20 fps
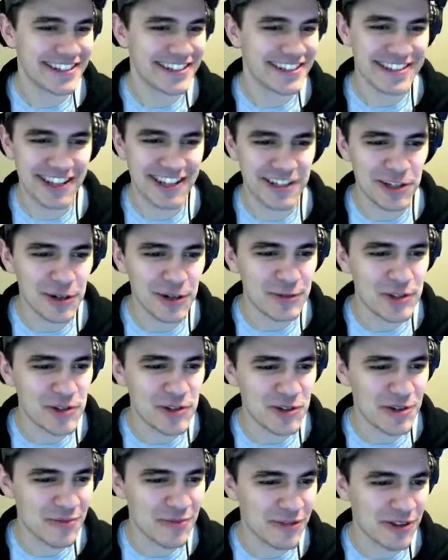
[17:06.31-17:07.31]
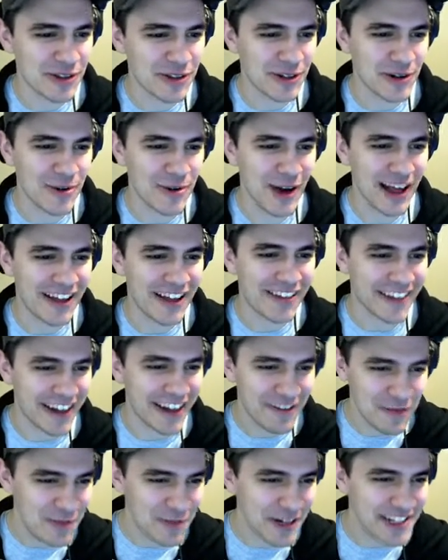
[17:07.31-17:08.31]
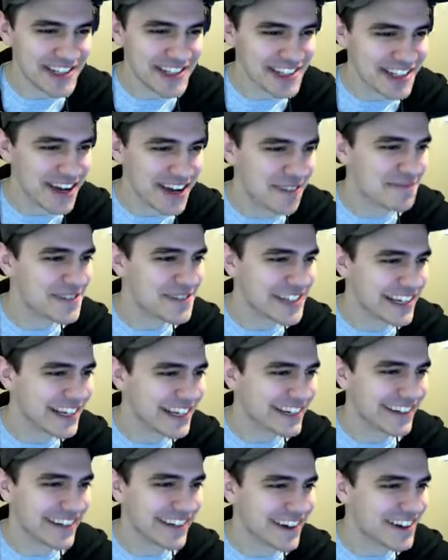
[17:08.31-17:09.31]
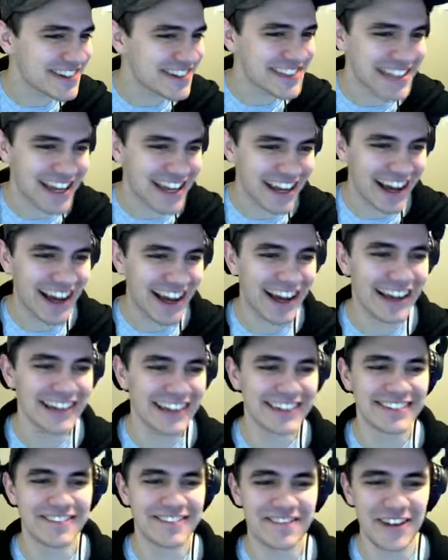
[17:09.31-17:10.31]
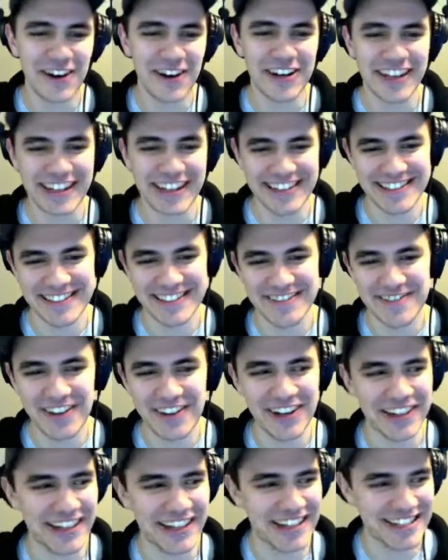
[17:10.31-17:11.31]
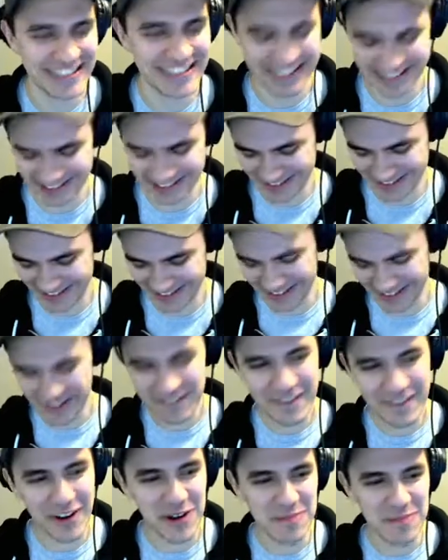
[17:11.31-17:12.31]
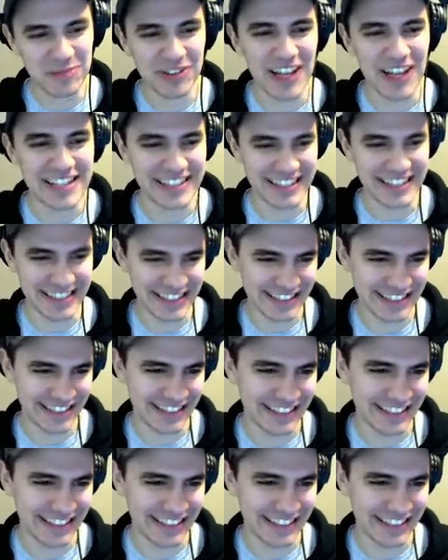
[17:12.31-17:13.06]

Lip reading: It's like you don't stream for a little while, then everybody just comes in and they all say hi. Very nice. Very nice. Very pleasant.